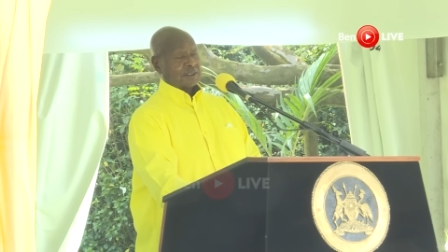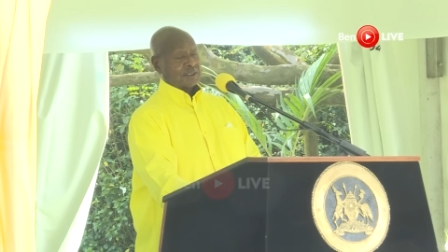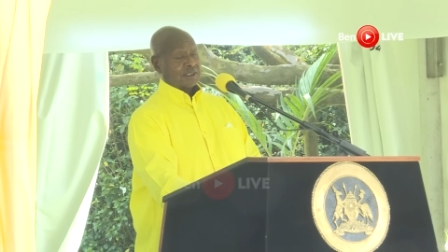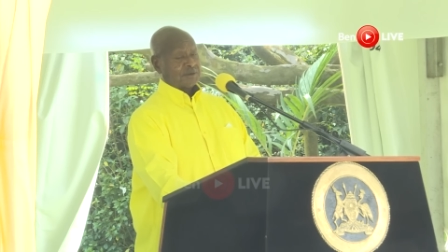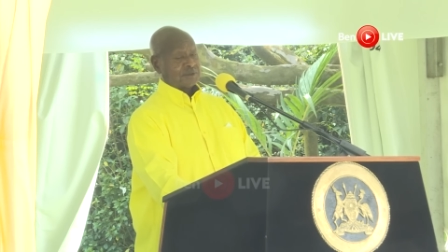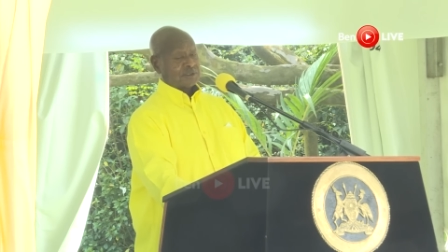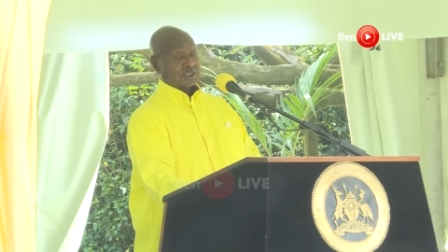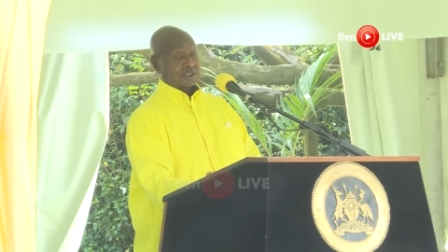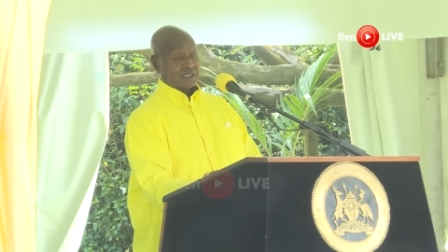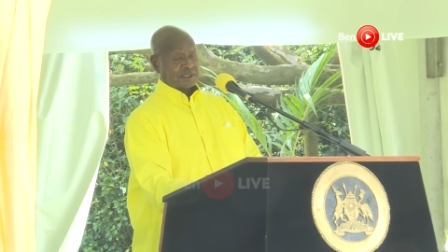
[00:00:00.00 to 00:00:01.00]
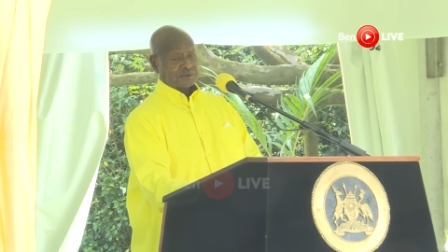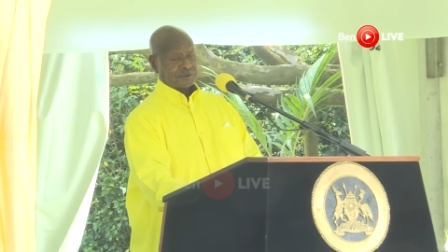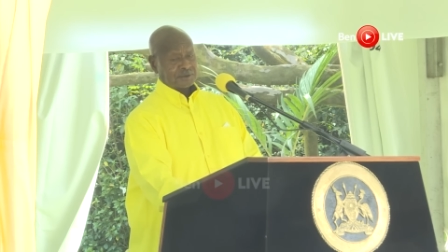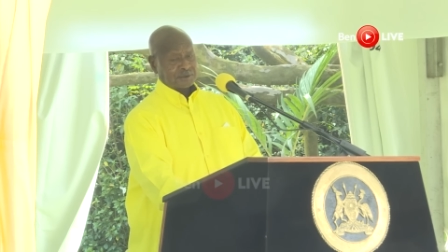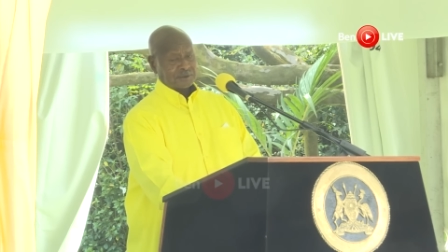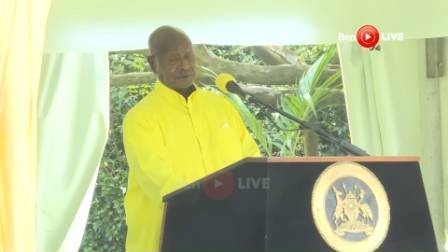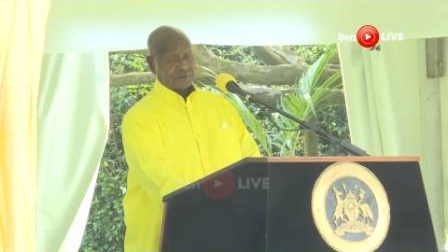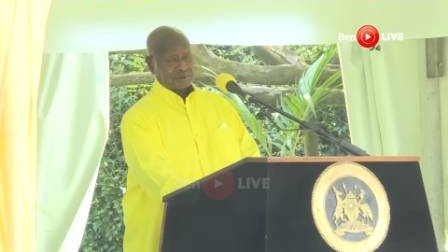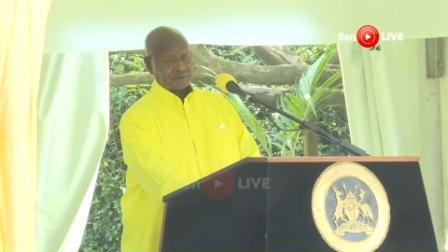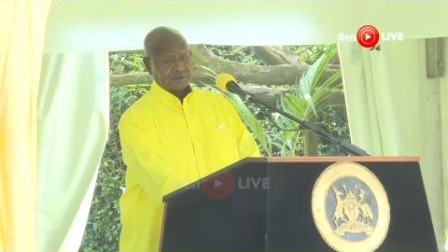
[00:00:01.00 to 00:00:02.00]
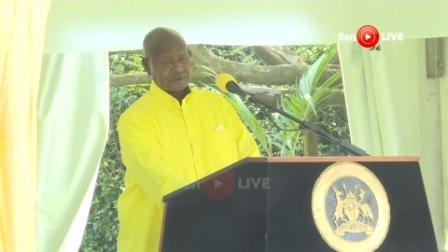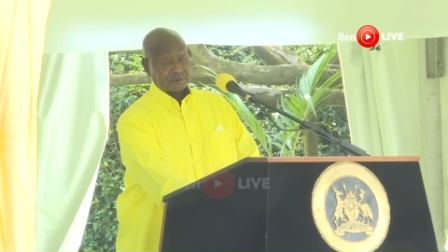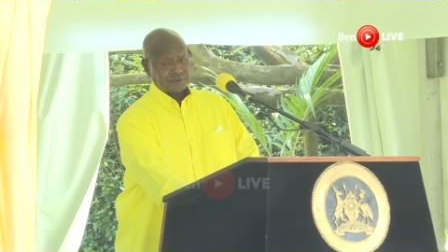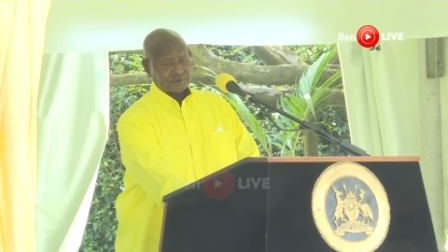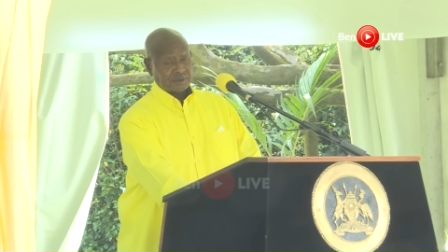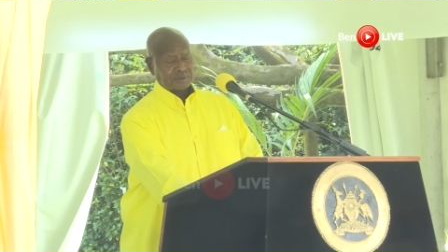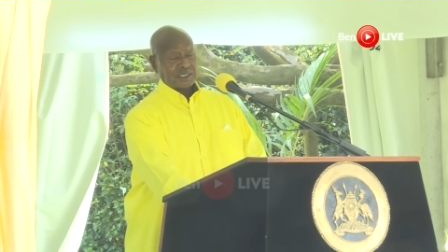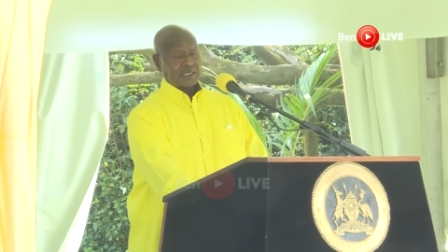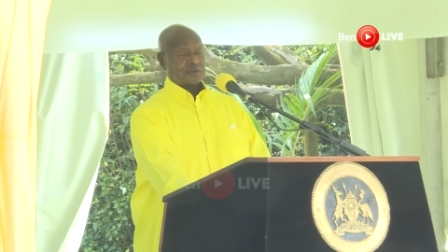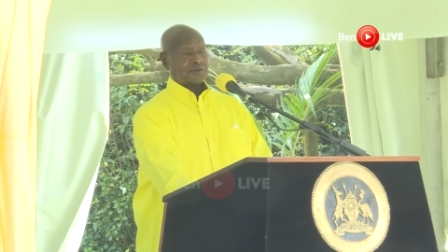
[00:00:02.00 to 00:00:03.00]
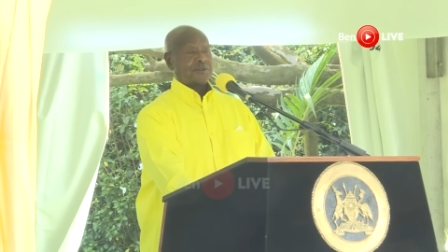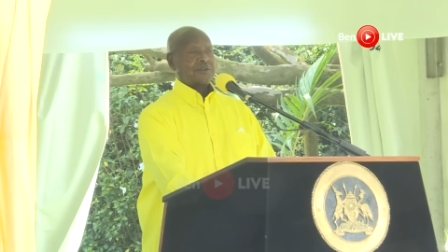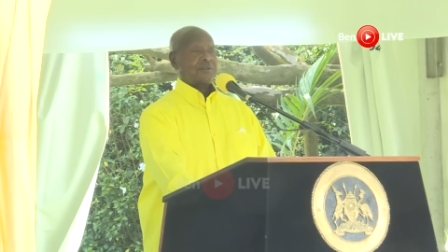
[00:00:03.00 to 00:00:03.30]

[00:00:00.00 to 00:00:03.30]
Now, this attack on Nyabugando